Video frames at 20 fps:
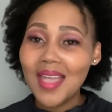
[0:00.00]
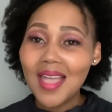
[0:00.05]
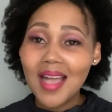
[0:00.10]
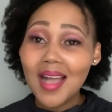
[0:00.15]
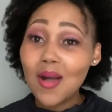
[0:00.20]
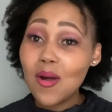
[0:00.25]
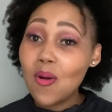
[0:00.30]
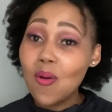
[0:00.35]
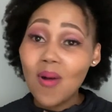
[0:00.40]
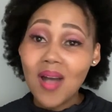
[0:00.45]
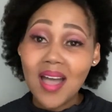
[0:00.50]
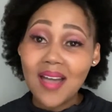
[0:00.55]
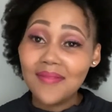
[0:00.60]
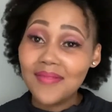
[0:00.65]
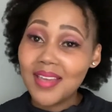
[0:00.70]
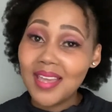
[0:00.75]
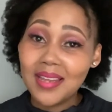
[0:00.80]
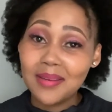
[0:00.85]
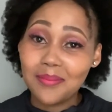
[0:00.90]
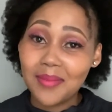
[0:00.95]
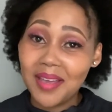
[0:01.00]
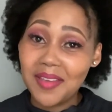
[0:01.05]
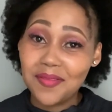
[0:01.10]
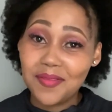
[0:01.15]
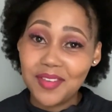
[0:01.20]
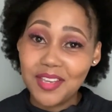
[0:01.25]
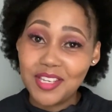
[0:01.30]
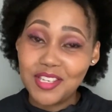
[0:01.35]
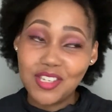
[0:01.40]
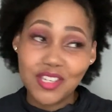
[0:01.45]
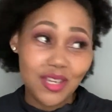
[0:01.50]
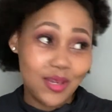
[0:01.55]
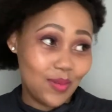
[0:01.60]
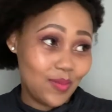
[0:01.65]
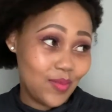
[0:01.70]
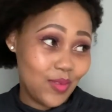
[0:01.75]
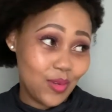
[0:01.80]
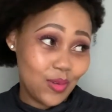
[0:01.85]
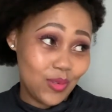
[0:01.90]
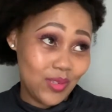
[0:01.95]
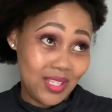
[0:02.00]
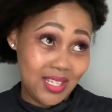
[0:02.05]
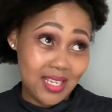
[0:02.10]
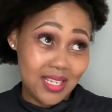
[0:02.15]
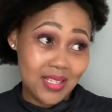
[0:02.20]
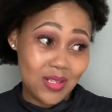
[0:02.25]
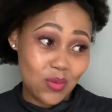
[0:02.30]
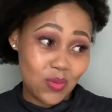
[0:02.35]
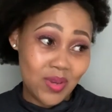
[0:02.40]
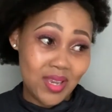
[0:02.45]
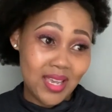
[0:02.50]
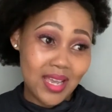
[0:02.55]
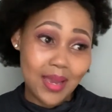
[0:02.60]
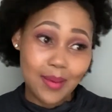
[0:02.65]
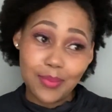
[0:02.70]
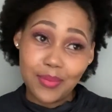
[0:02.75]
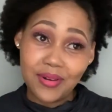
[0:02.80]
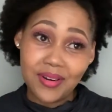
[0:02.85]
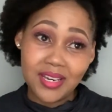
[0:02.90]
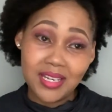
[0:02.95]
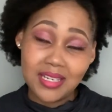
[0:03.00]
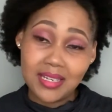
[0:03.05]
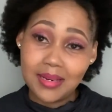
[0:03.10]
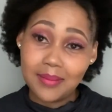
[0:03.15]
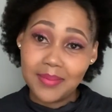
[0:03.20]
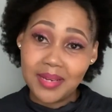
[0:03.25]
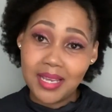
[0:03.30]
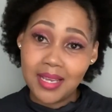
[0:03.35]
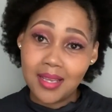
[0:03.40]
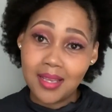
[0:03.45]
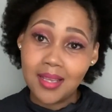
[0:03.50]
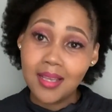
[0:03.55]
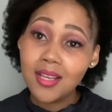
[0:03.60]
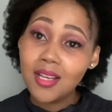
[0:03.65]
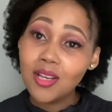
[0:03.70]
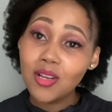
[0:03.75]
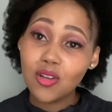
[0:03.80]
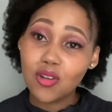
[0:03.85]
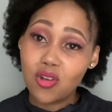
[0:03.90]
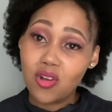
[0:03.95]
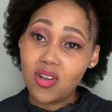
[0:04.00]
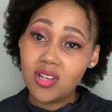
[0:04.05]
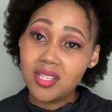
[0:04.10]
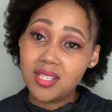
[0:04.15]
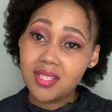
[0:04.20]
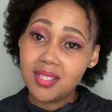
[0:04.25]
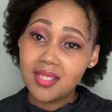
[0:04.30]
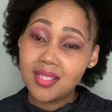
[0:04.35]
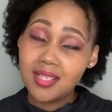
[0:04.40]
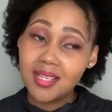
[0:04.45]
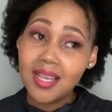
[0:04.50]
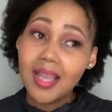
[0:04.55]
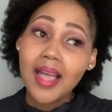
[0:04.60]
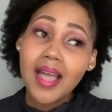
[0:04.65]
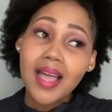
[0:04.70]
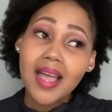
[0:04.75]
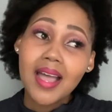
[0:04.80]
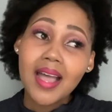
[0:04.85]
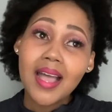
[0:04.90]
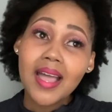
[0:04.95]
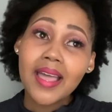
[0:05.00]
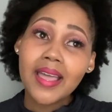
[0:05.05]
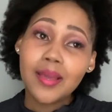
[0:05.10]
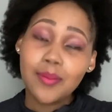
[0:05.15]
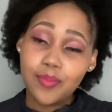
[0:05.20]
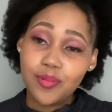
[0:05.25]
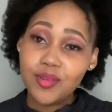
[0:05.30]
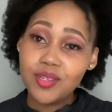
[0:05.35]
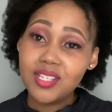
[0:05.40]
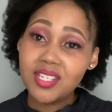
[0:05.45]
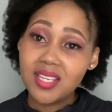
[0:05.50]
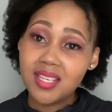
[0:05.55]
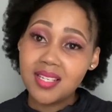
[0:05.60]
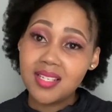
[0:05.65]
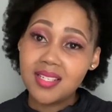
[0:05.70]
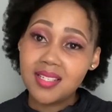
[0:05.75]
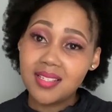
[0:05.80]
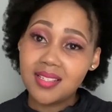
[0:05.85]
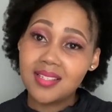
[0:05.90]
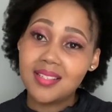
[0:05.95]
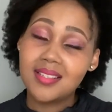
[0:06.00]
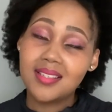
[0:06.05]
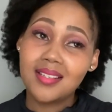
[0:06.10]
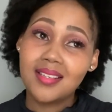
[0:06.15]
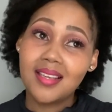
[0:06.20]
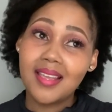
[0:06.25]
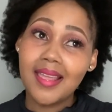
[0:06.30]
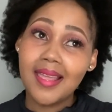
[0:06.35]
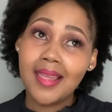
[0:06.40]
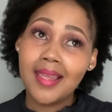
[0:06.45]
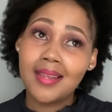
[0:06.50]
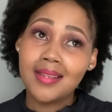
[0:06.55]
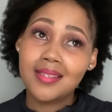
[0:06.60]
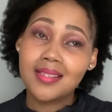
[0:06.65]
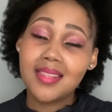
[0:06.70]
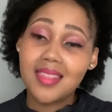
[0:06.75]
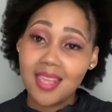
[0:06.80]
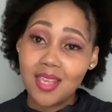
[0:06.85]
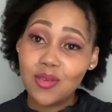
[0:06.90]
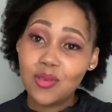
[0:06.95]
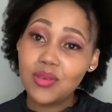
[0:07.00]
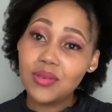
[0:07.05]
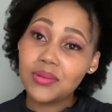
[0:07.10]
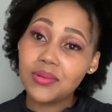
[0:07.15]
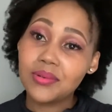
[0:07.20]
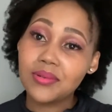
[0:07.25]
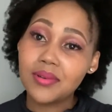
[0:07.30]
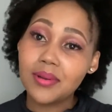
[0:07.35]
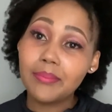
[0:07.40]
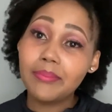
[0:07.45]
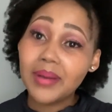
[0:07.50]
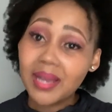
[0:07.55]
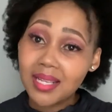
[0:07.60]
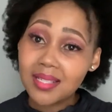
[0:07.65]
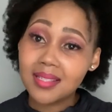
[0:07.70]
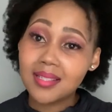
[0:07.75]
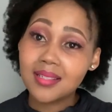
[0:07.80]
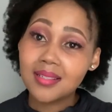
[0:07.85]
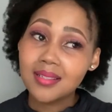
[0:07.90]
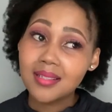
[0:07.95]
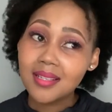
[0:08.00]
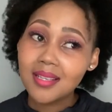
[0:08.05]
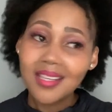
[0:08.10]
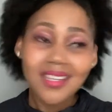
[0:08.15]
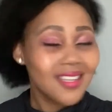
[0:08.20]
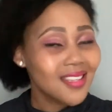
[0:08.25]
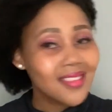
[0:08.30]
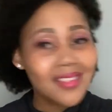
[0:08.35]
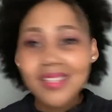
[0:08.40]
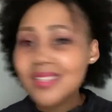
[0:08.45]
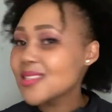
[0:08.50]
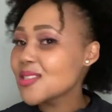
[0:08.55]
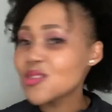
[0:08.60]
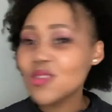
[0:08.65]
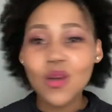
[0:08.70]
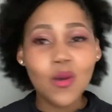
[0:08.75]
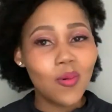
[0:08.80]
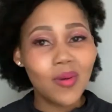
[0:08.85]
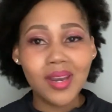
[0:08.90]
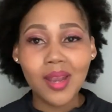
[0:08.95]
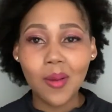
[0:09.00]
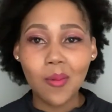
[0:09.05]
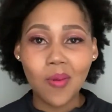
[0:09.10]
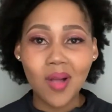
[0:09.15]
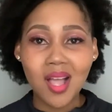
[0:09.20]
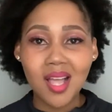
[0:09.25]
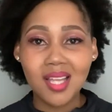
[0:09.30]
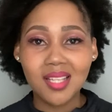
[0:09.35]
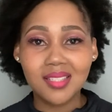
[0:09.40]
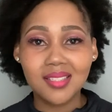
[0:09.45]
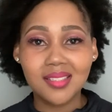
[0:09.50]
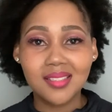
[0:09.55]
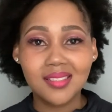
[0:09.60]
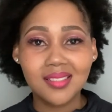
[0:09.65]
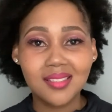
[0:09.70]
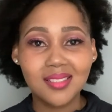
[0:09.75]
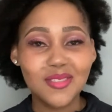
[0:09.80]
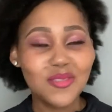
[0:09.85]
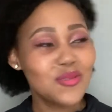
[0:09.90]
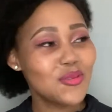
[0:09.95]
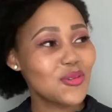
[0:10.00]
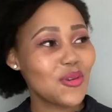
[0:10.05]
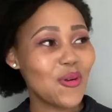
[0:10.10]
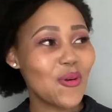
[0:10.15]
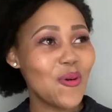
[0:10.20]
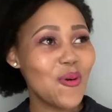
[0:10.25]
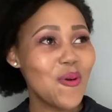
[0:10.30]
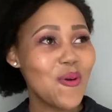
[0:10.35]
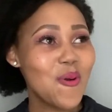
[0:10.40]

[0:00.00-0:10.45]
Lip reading: Oh, I've had my fair share of those days where I prayed and I'm like, God, I appreciate it and thank you, but this is not what I want, you know.